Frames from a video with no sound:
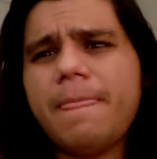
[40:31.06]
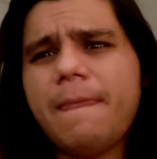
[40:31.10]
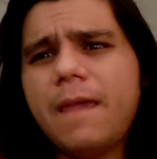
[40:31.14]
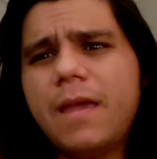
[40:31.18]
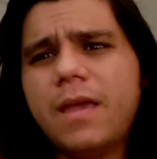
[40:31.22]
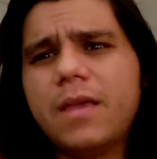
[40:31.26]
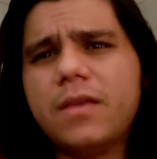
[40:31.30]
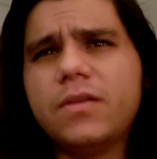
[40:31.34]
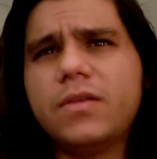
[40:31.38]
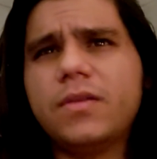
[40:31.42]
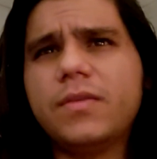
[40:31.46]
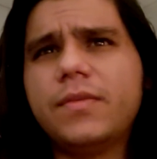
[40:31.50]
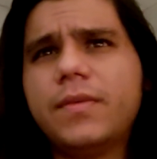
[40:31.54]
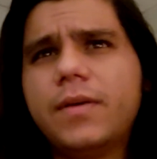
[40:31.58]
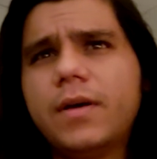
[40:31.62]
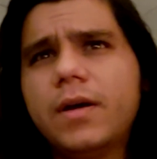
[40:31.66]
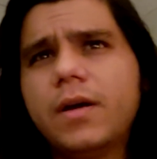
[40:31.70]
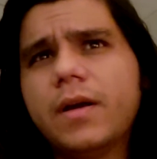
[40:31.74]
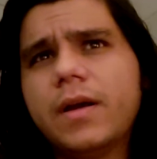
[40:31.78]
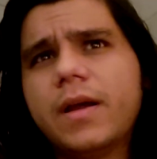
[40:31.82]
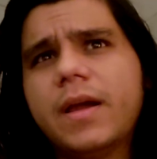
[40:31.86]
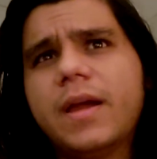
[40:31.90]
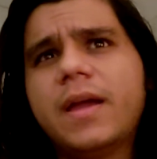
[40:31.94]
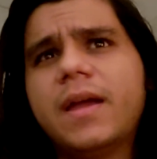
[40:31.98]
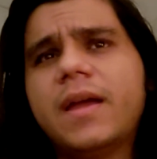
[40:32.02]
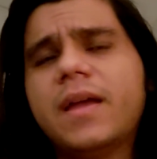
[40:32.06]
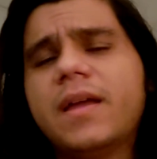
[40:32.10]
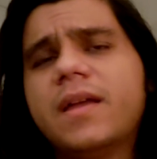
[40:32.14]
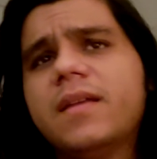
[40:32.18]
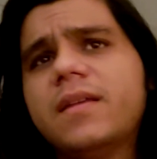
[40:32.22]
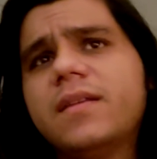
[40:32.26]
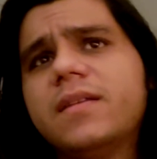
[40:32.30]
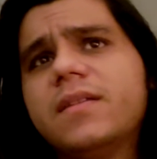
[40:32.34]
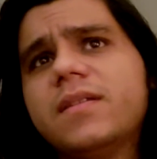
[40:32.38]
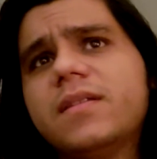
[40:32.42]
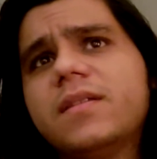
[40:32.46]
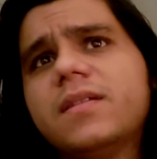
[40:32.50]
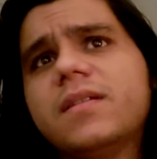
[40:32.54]
as far
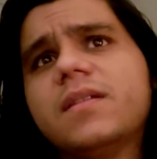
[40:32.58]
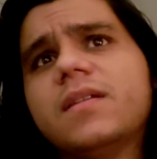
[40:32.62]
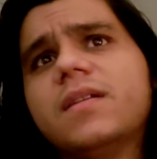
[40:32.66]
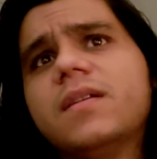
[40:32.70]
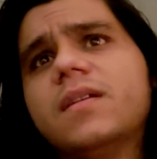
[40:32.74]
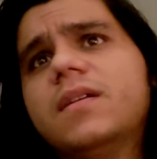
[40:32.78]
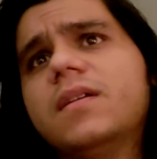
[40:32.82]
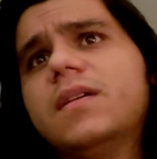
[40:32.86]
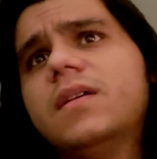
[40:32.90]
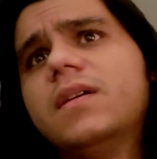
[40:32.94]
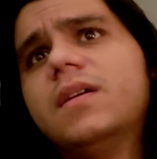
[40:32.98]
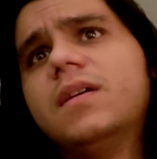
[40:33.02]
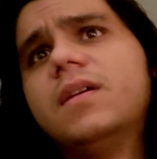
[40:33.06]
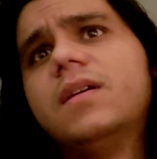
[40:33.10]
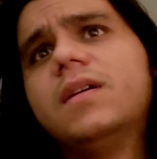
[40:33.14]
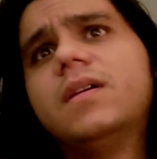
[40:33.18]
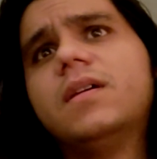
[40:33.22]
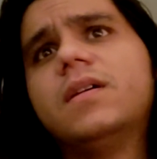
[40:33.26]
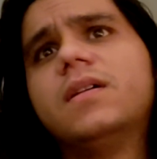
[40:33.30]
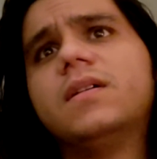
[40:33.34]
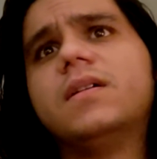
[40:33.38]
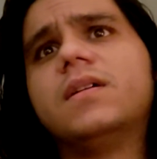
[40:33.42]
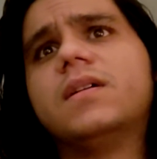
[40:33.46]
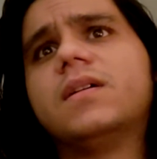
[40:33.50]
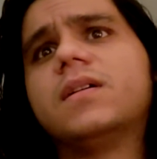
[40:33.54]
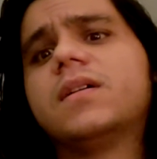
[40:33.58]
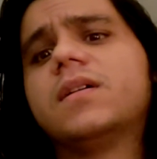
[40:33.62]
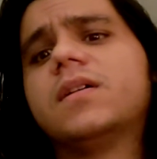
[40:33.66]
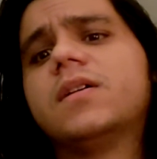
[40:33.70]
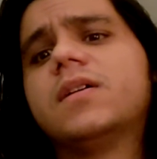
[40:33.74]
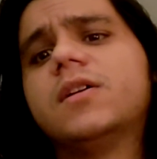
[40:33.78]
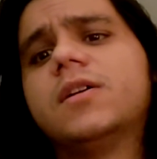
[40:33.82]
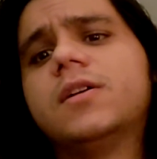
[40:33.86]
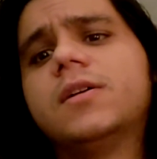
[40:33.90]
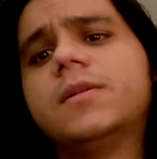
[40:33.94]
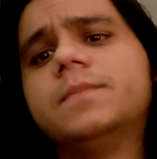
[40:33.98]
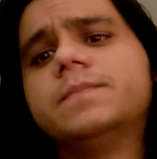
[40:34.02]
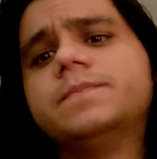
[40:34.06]
as
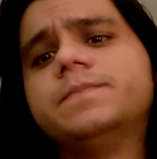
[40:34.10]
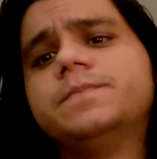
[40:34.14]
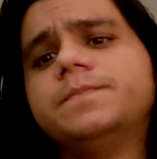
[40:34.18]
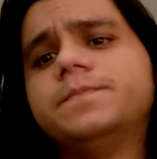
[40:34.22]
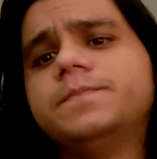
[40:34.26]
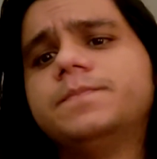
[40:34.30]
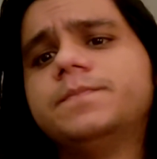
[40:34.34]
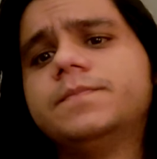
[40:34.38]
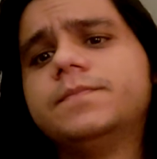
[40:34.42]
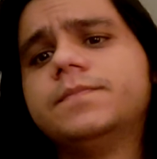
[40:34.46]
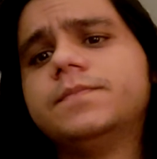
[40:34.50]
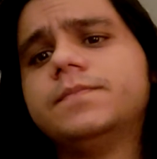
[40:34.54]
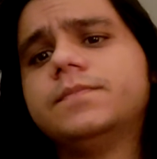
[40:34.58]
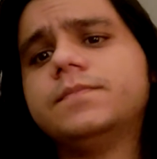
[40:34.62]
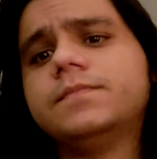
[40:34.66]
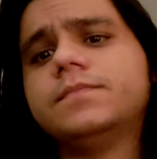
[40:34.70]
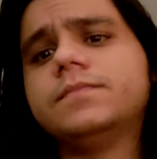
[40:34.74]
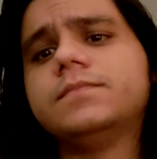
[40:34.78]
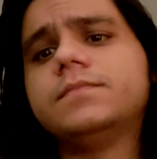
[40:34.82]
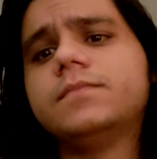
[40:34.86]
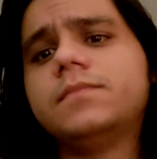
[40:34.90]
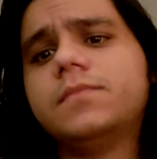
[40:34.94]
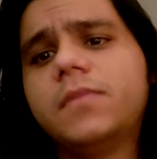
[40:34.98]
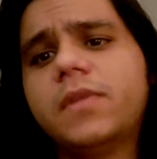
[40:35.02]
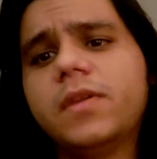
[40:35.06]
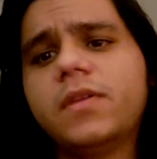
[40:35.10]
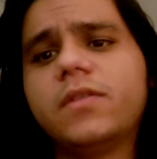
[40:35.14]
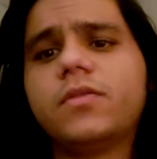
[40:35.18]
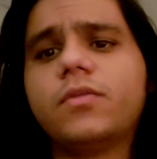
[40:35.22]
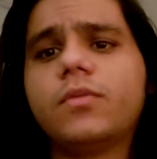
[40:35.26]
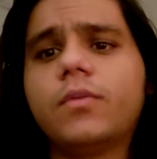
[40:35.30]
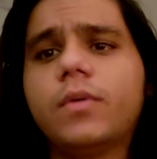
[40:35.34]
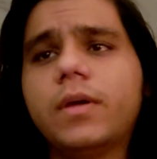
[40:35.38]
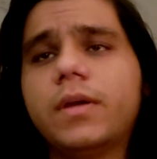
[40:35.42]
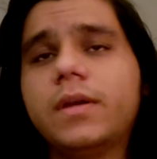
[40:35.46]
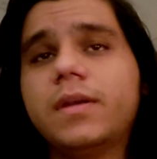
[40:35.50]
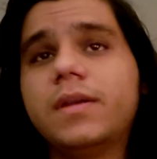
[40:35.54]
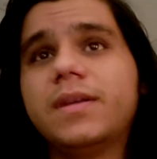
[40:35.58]
um, this
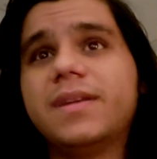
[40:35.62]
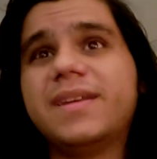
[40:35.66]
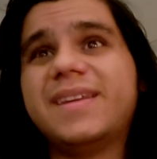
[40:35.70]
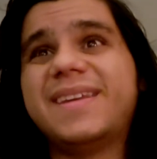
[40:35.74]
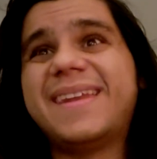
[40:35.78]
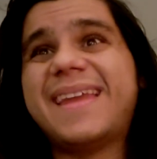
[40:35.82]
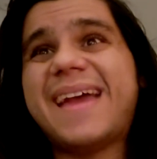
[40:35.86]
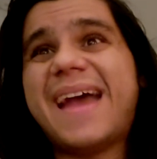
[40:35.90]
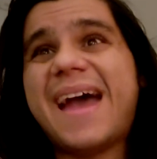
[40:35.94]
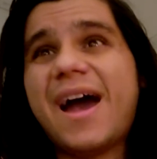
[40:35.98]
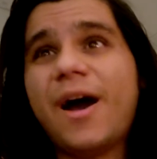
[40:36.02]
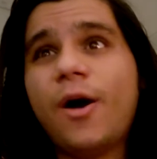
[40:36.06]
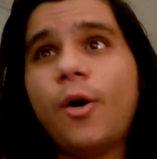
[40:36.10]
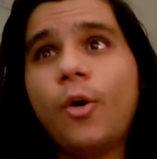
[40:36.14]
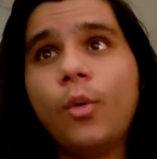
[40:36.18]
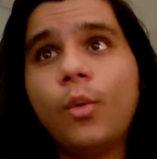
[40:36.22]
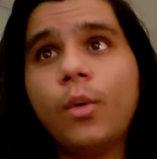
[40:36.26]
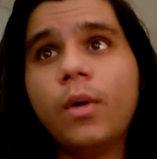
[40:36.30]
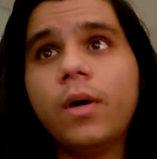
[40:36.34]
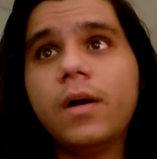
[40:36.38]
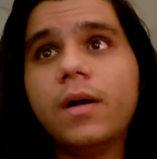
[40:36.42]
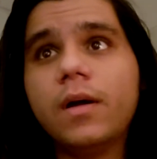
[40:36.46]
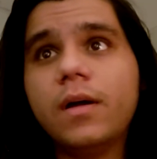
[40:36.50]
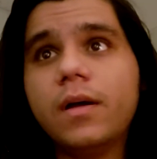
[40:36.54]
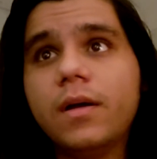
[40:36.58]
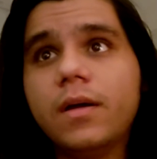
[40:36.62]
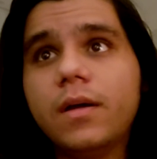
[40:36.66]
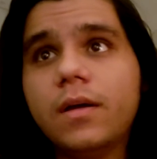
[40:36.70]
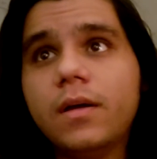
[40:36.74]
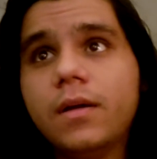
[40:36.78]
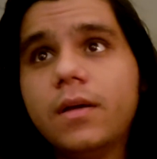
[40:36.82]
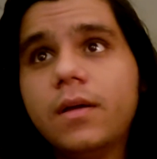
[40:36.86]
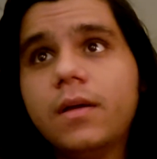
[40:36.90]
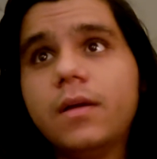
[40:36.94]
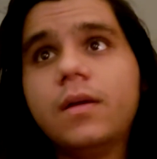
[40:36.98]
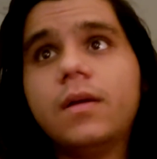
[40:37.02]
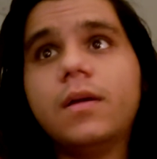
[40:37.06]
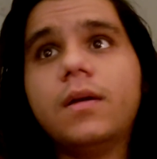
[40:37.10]
one now,
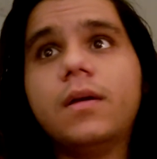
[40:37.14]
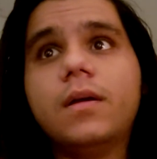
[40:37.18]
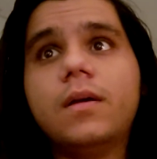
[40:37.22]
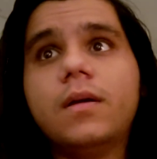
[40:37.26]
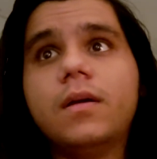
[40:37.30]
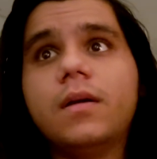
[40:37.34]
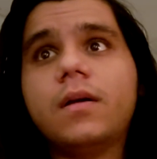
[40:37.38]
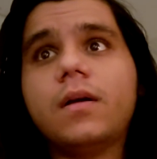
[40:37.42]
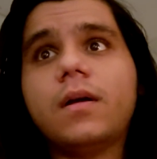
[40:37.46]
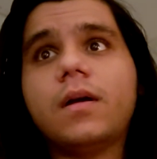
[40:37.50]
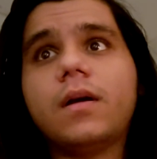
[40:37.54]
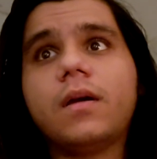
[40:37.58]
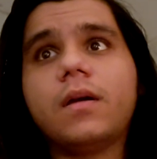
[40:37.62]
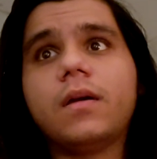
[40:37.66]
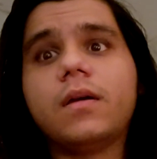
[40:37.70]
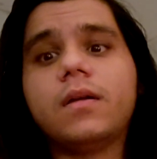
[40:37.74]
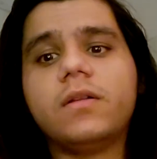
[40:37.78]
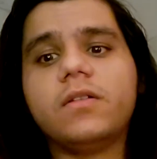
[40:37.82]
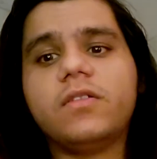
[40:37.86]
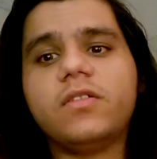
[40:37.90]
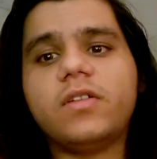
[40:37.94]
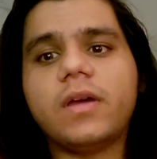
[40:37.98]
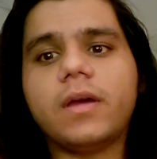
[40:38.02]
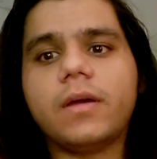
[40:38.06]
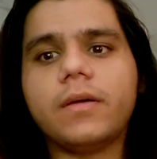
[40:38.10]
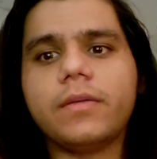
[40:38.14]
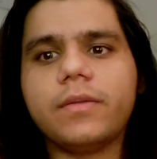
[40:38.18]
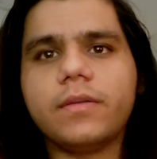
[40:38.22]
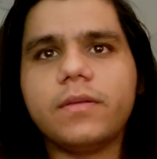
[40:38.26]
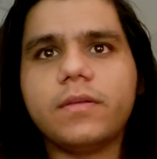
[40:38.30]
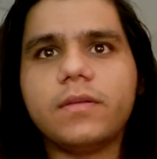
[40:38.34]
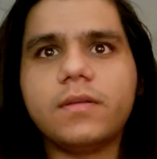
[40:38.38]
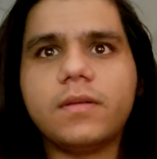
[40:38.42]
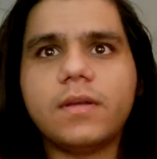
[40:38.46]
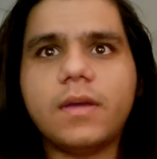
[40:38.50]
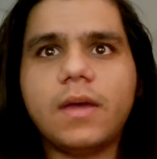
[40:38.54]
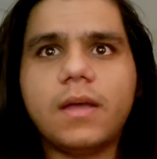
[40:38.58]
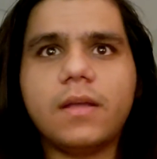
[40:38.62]
I'm going to check out the
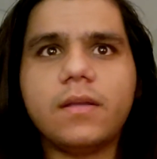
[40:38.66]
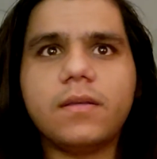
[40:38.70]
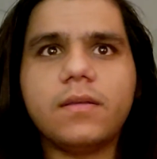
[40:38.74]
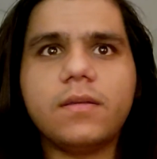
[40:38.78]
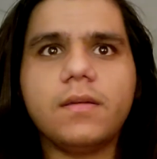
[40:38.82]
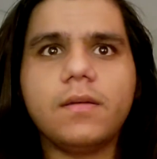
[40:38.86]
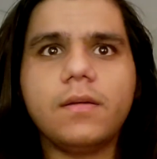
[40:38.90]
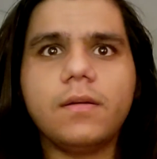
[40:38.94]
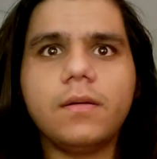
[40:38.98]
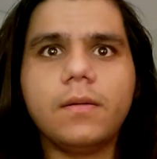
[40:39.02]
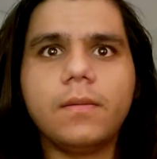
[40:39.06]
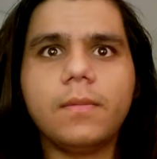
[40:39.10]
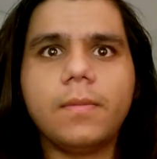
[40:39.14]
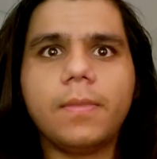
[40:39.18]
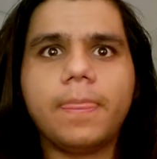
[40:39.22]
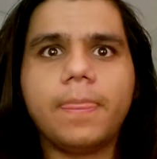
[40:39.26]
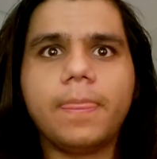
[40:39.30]
stats here.